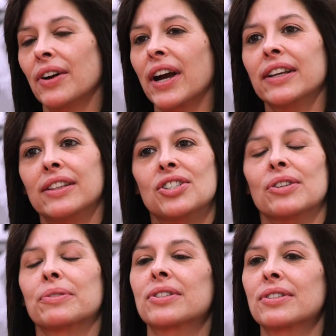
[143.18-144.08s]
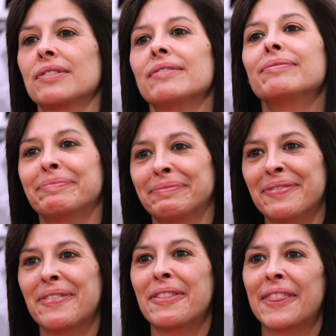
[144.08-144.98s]
cracking the jokes. Who
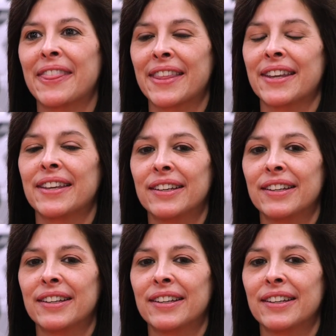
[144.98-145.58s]
eats the most?